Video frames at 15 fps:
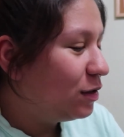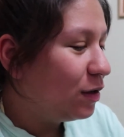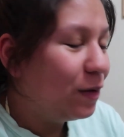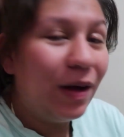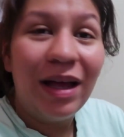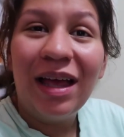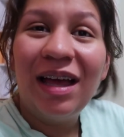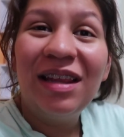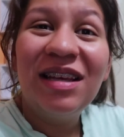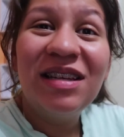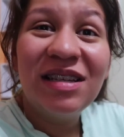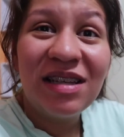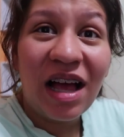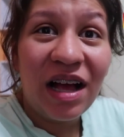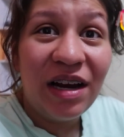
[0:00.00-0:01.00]
So again, this
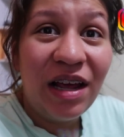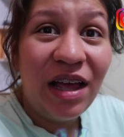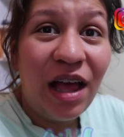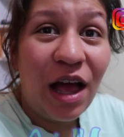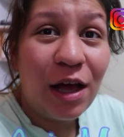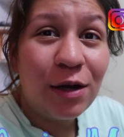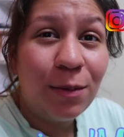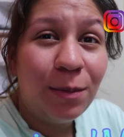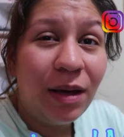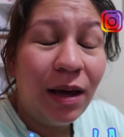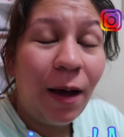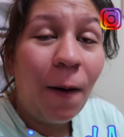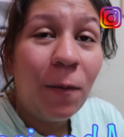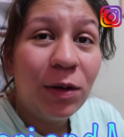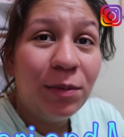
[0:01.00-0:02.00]
is Agari and
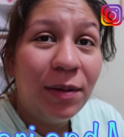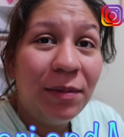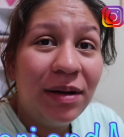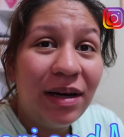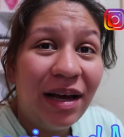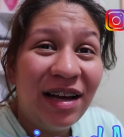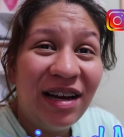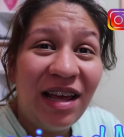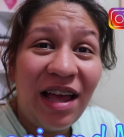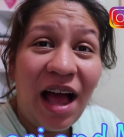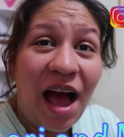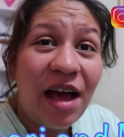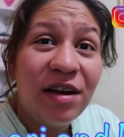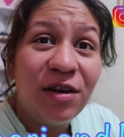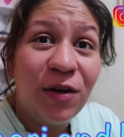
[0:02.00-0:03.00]
me, with me being Agari
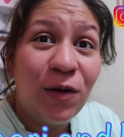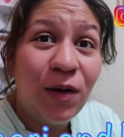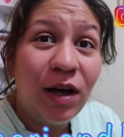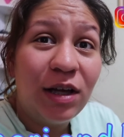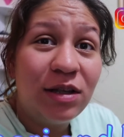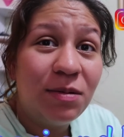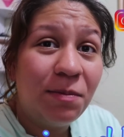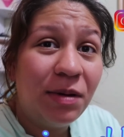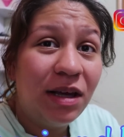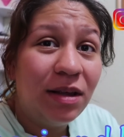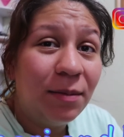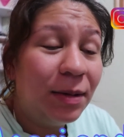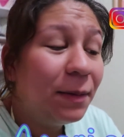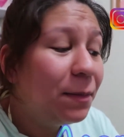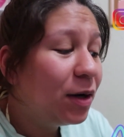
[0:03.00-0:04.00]
and you guys being
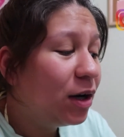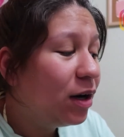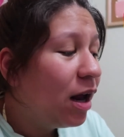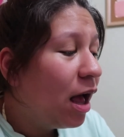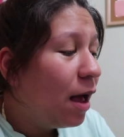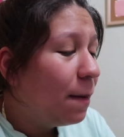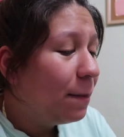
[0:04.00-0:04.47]
the me part,